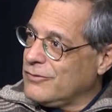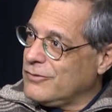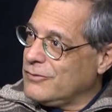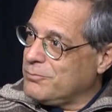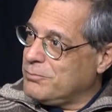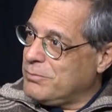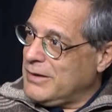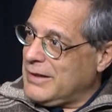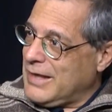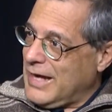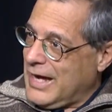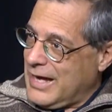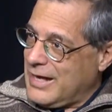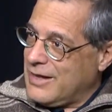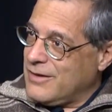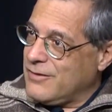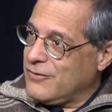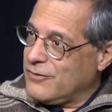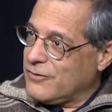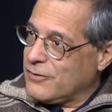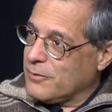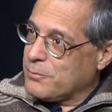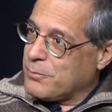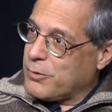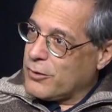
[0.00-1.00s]

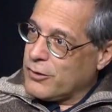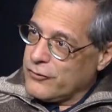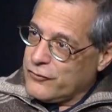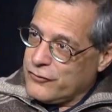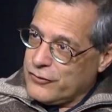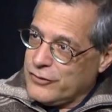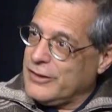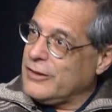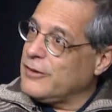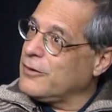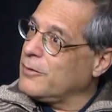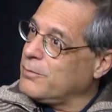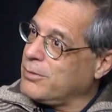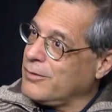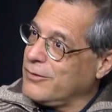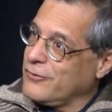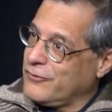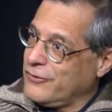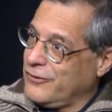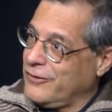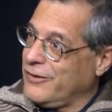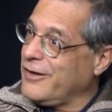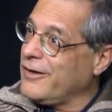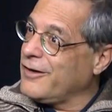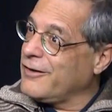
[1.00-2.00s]
beheads a person here, a
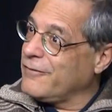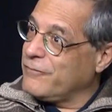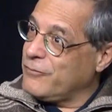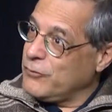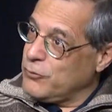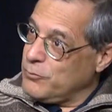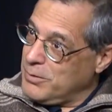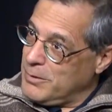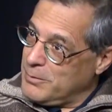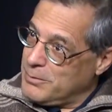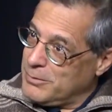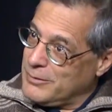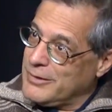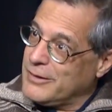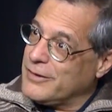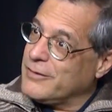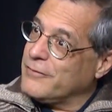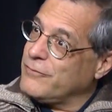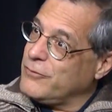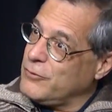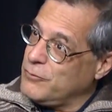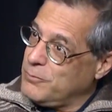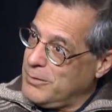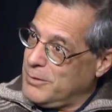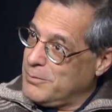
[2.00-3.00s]
person there, a few people here, a
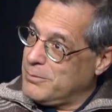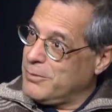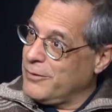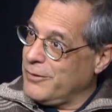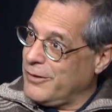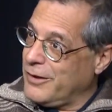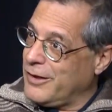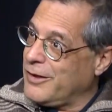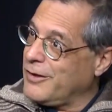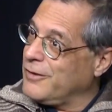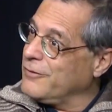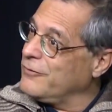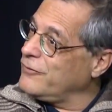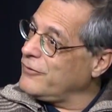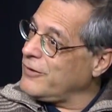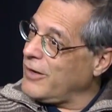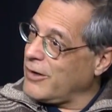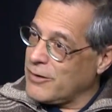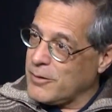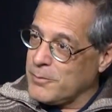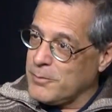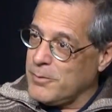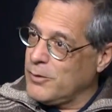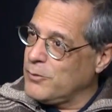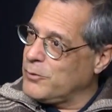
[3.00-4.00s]
few people there. It's
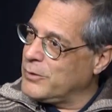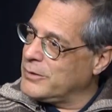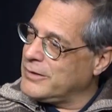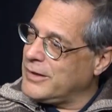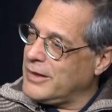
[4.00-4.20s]
terrible what